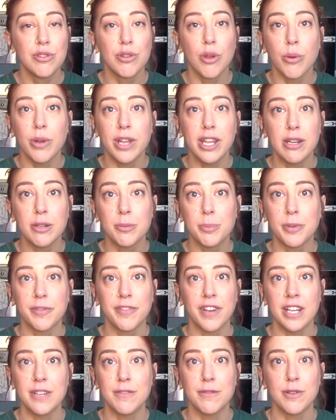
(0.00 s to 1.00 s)
so he could
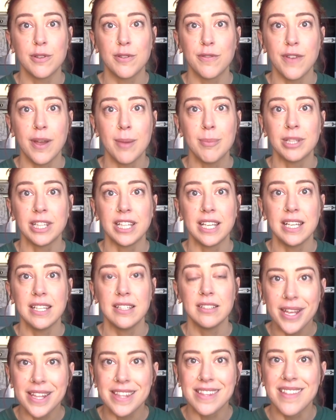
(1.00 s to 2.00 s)
provide for his
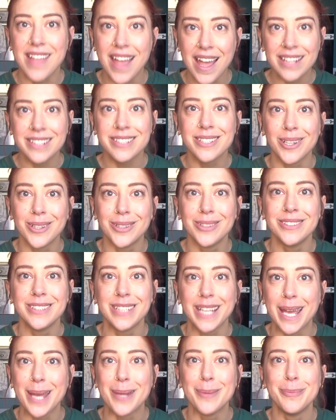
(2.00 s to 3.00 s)
family. But his dad
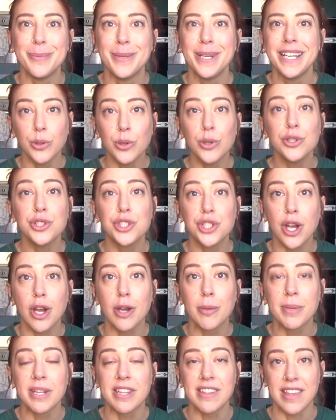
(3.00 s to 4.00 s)
told him, Your
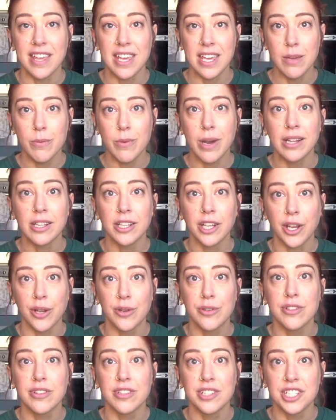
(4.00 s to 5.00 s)
job is to eat well and
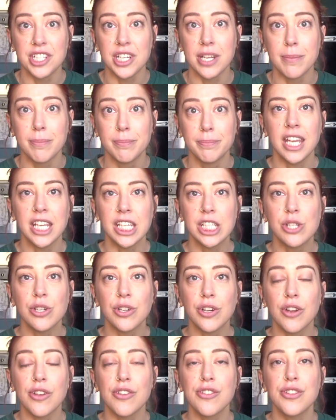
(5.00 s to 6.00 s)
go to the gym. It
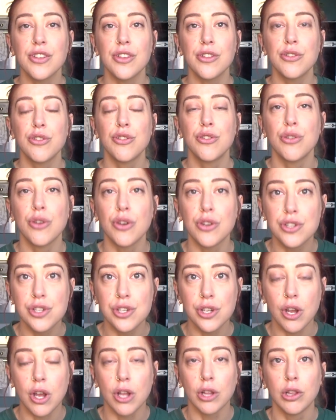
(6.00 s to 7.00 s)
took us
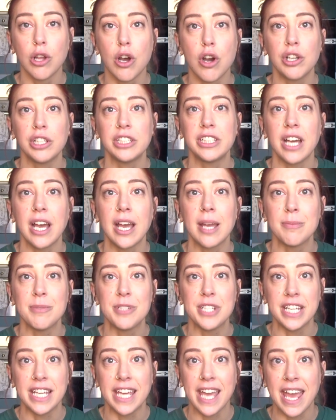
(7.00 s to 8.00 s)
such a long
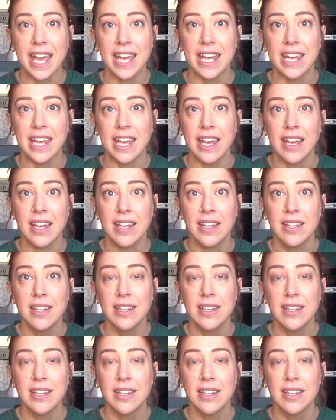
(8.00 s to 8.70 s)
time to get here,